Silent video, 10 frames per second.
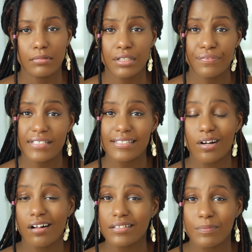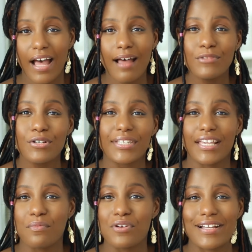I believe it's called, but I'm no
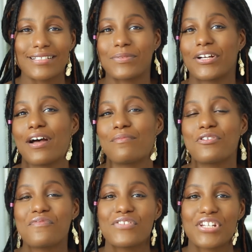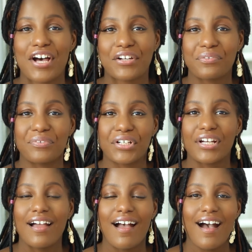camera expert. I'm no
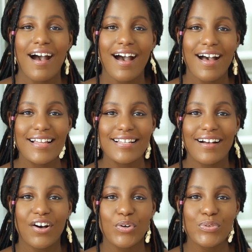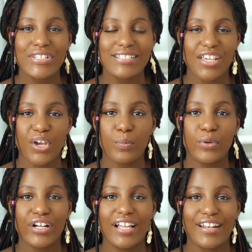photographer. I own this
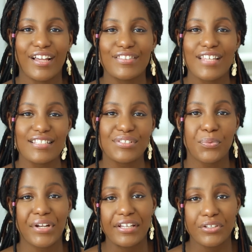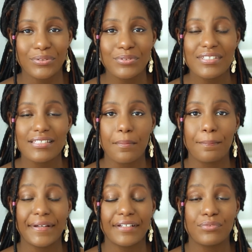camera and that's the one I used.
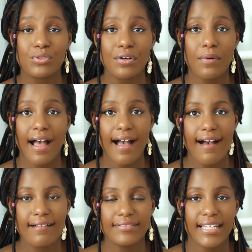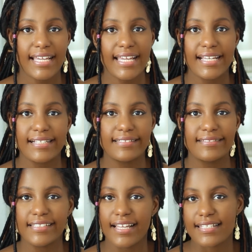But if you don't have
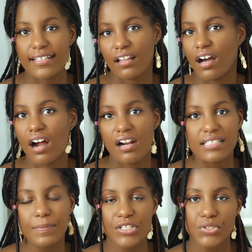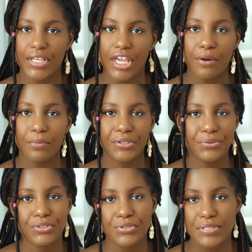a DSLR special
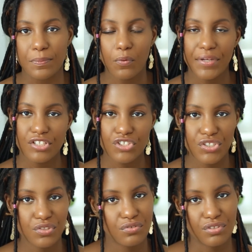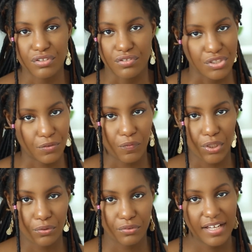camera, you can use a point and shoot, you can use your
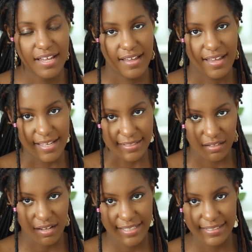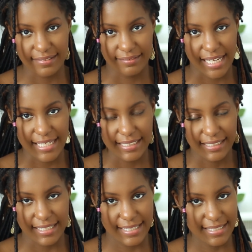phone. As long as the
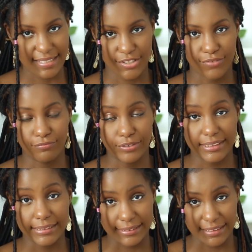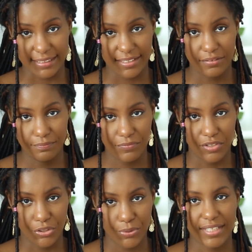lighting is really good,
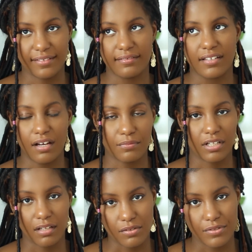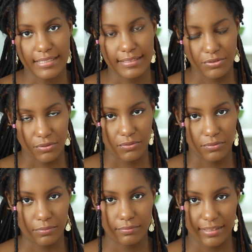you can come close
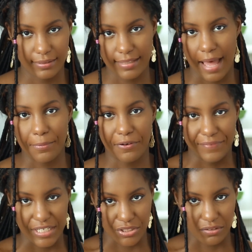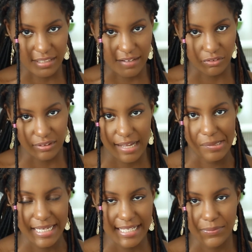to that professional level
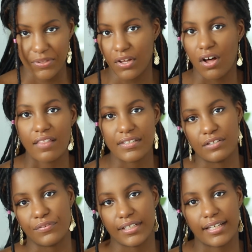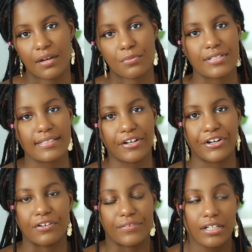nowadays with all the different cameras
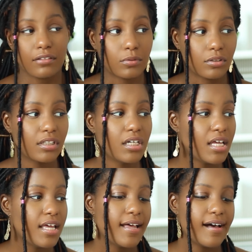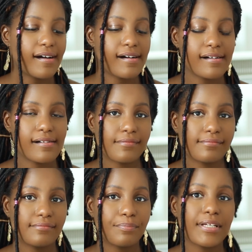that are available.
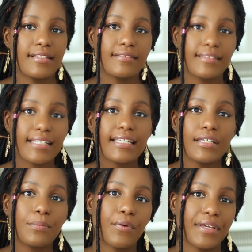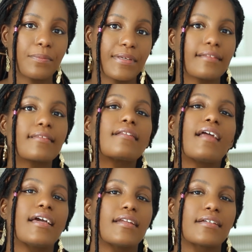But the key point being the
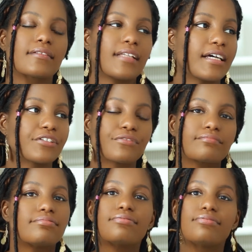lighting, like